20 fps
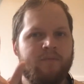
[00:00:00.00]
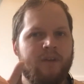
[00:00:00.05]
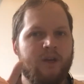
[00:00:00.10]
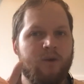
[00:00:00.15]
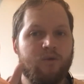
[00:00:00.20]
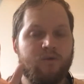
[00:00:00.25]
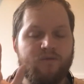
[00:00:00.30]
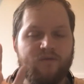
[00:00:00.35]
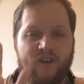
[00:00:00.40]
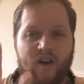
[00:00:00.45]

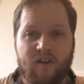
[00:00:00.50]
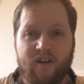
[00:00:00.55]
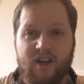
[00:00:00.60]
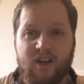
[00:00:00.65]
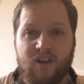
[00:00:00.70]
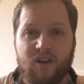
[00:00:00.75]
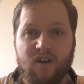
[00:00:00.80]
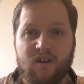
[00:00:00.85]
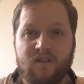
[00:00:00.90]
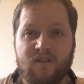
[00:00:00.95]
He was very
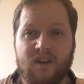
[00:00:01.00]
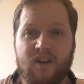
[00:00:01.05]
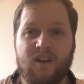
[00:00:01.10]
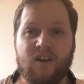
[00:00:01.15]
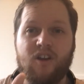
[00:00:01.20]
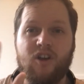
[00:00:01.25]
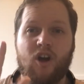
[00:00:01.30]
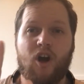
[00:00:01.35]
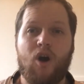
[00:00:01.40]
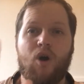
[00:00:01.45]
good and
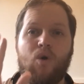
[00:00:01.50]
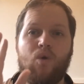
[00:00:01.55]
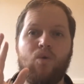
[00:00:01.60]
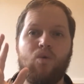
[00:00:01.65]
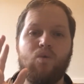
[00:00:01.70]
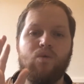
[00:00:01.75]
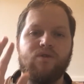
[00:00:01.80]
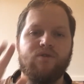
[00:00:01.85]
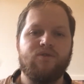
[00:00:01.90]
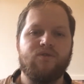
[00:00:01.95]
the goal
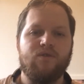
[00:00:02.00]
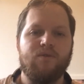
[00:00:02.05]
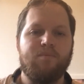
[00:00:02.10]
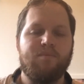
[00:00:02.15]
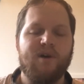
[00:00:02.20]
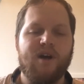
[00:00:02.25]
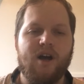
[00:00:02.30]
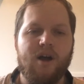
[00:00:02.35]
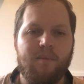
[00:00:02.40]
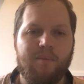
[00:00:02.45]
was
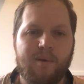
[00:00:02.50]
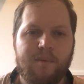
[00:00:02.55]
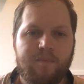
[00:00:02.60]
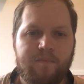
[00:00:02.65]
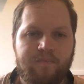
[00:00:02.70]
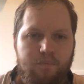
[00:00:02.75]
superb.